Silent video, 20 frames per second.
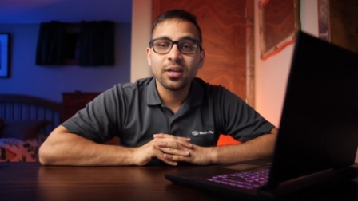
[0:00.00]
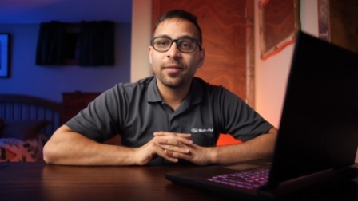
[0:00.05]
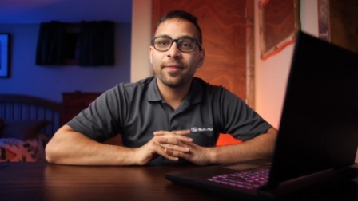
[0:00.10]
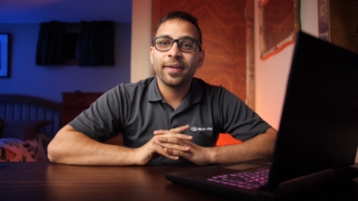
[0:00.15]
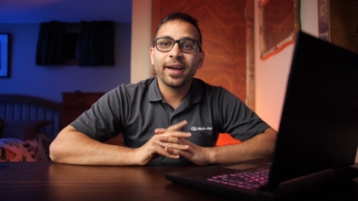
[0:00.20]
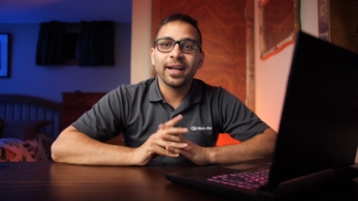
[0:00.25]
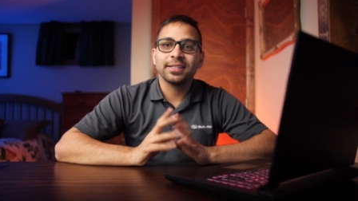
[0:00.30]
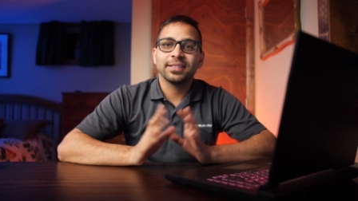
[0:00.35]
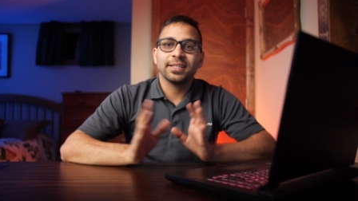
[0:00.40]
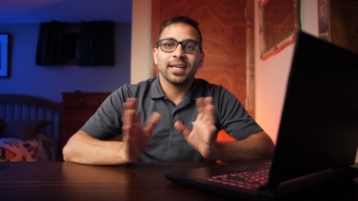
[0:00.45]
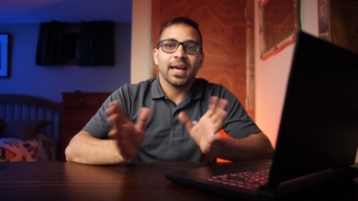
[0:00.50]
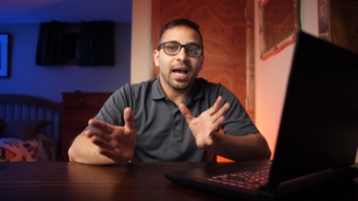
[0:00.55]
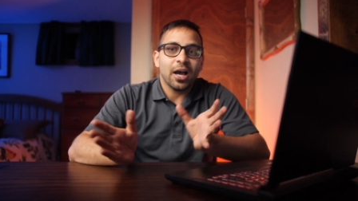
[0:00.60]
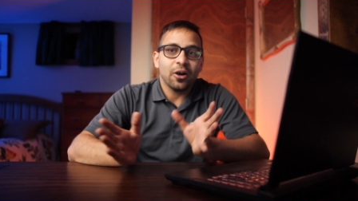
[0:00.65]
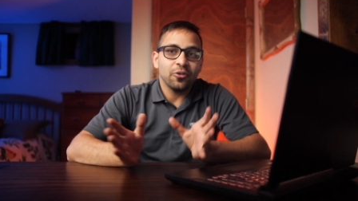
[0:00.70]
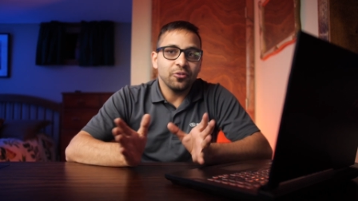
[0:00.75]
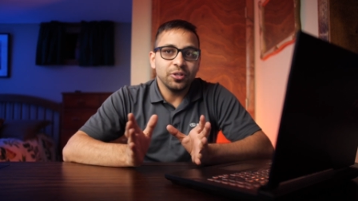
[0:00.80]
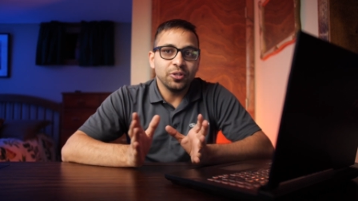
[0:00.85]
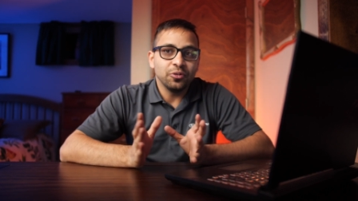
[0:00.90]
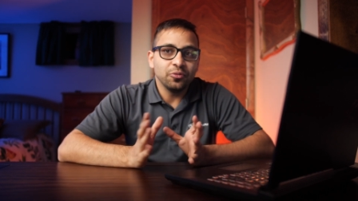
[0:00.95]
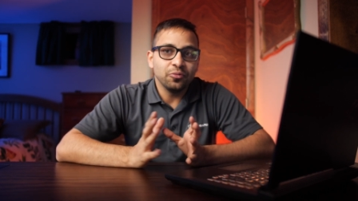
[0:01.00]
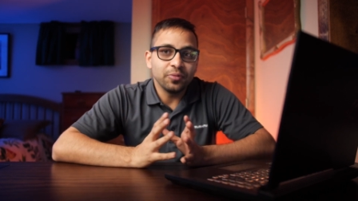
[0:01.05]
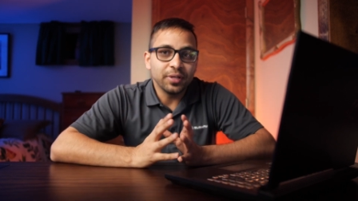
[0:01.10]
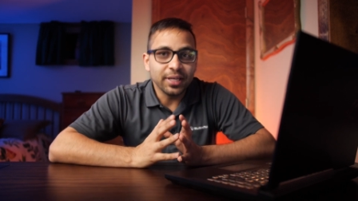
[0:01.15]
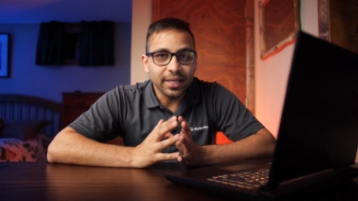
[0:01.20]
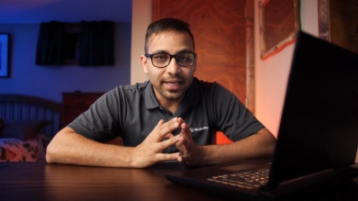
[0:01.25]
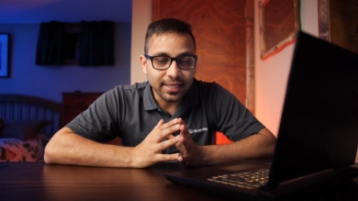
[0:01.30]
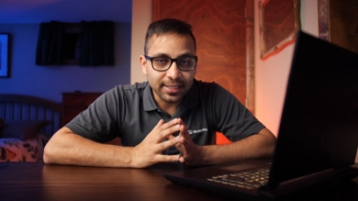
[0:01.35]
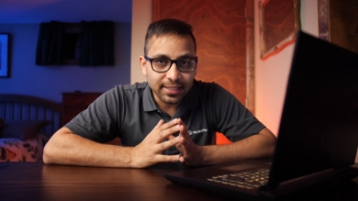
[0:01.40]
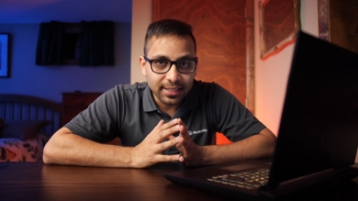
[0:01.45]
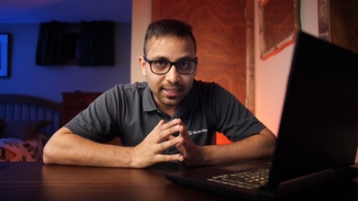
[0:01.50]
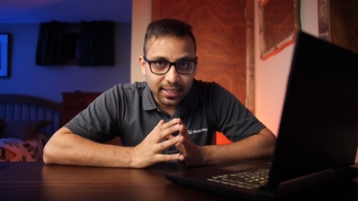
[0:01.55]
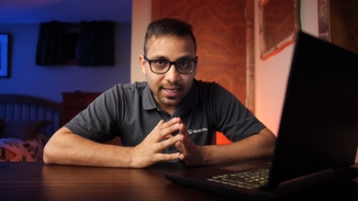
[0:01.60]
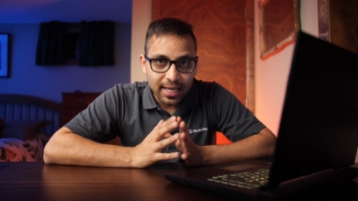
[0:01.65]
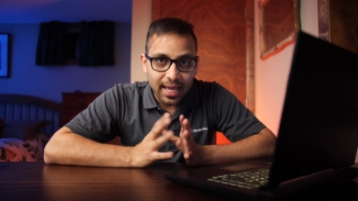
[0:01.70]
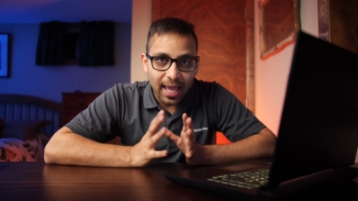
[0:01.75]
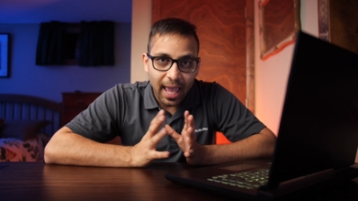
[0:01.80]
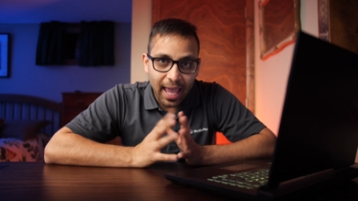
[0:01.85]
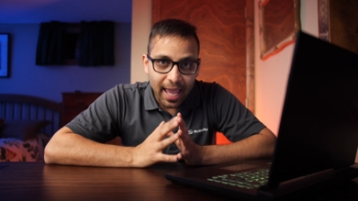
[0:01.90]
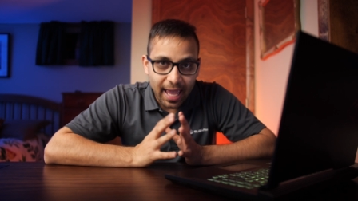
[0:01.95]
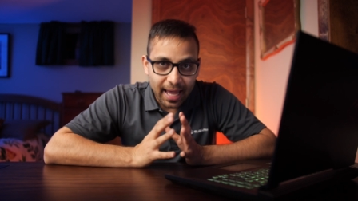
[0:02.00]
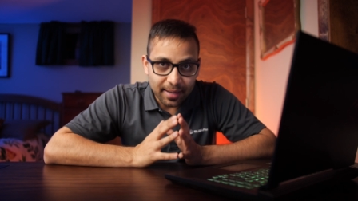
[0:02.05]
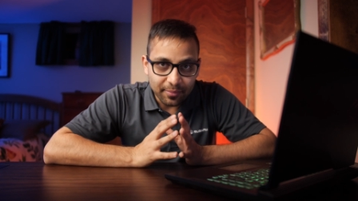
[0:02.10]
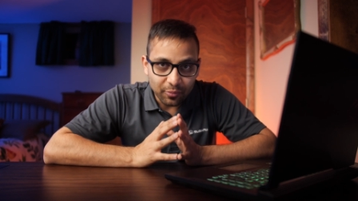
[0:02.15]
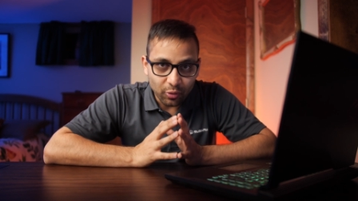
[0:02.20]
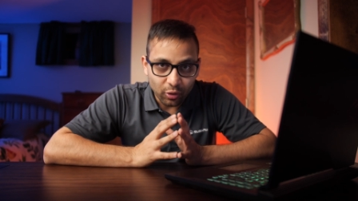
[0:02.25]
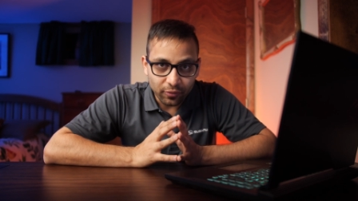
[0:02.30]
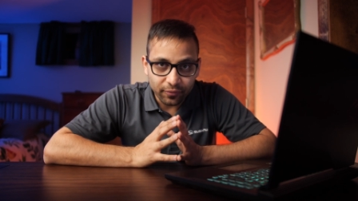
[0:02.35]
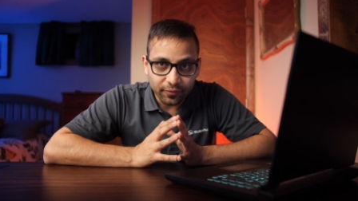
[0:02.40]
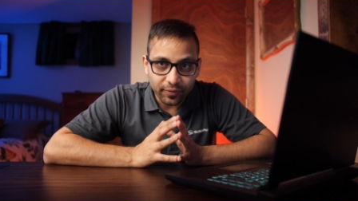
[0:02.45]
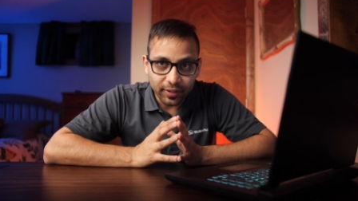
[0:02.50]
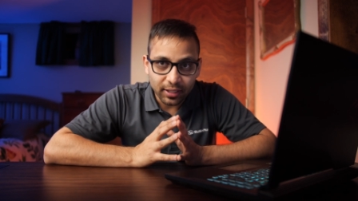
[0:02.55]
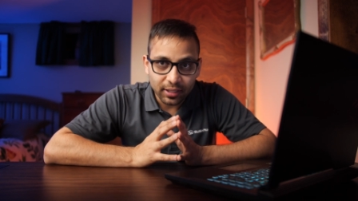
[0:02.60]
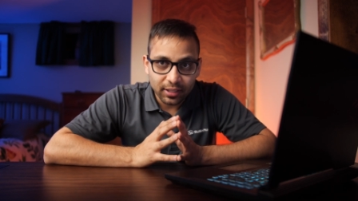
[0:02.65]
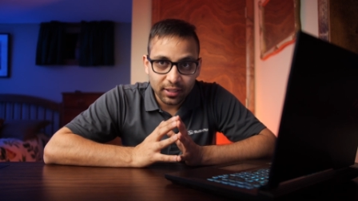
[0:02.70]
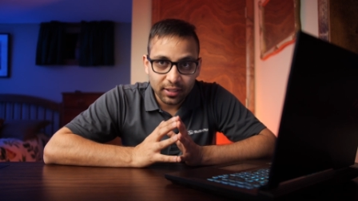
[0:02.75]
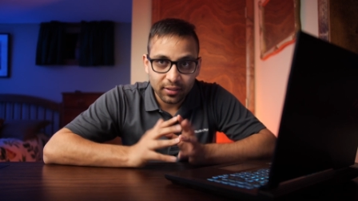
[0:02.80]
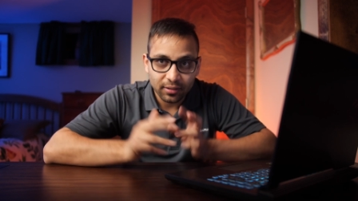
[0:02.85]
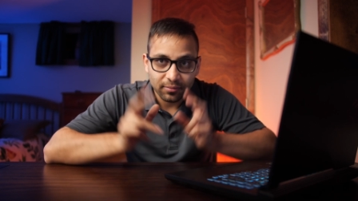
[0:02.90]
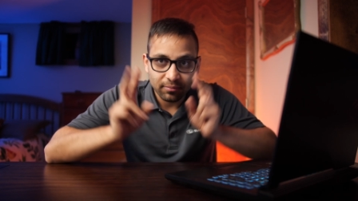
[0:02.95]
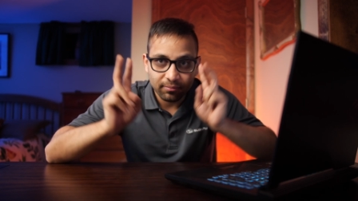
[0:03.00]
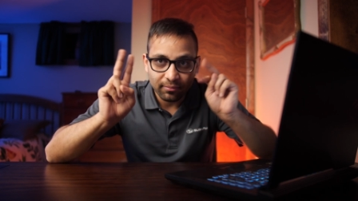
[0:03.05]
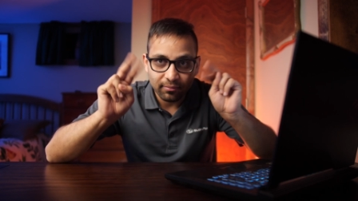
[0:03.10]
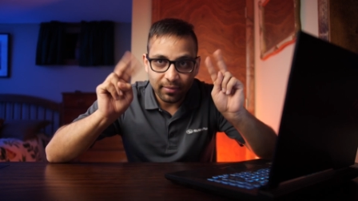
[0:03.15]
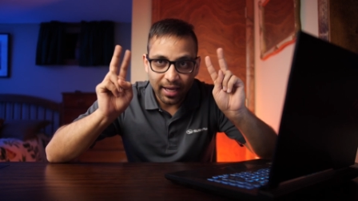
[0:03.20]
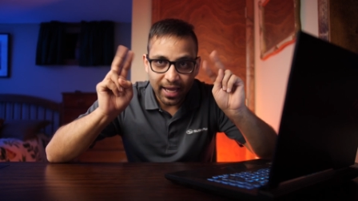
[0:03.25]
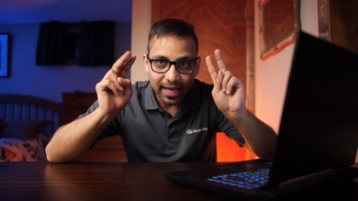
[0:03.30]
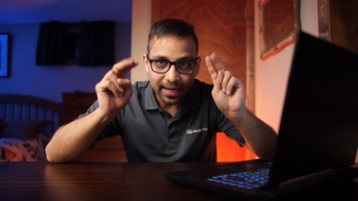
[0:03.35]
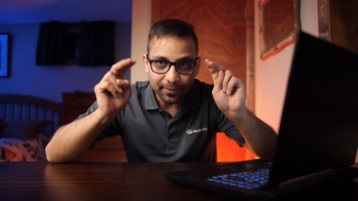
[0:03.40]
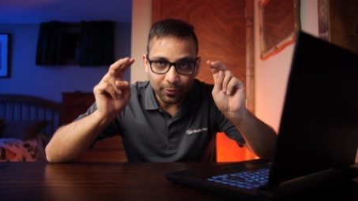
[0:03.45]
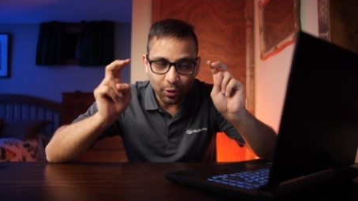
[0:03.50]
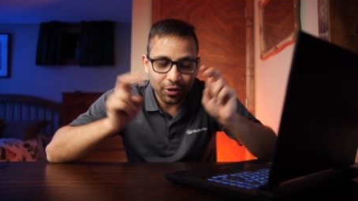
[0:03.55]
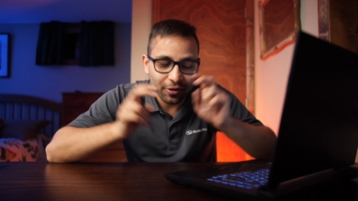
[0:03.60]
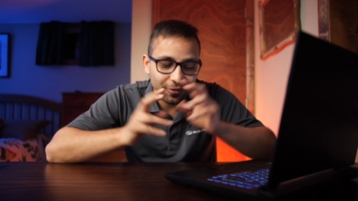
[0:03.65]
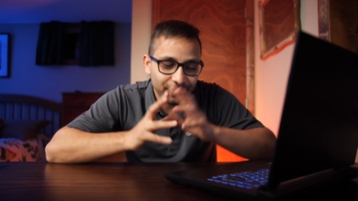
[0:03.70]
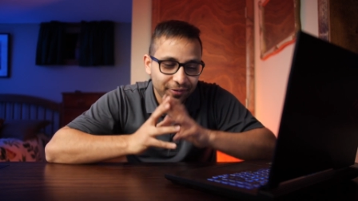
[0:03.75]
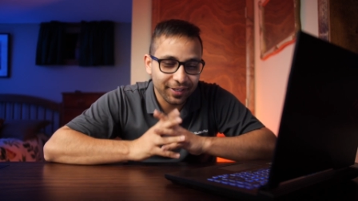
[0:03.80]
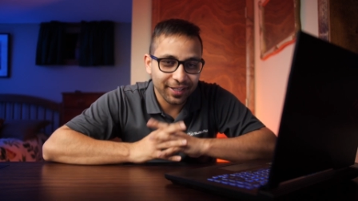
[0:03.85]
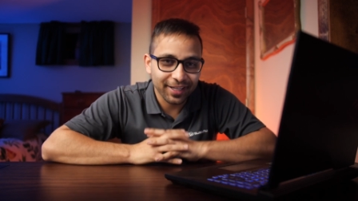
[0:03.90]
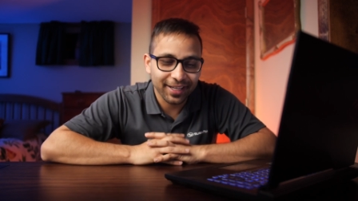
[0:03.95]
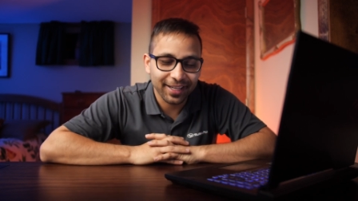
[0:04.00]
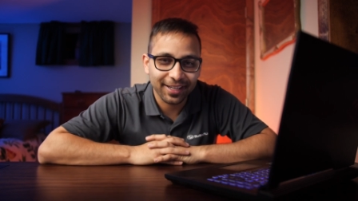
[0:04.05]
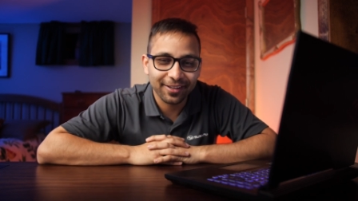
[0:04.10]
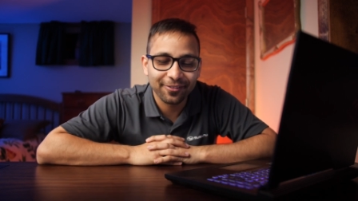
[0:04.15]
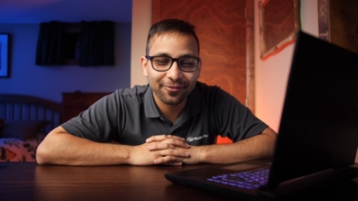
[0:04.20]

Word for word: That's how you get anamorphic anamorphic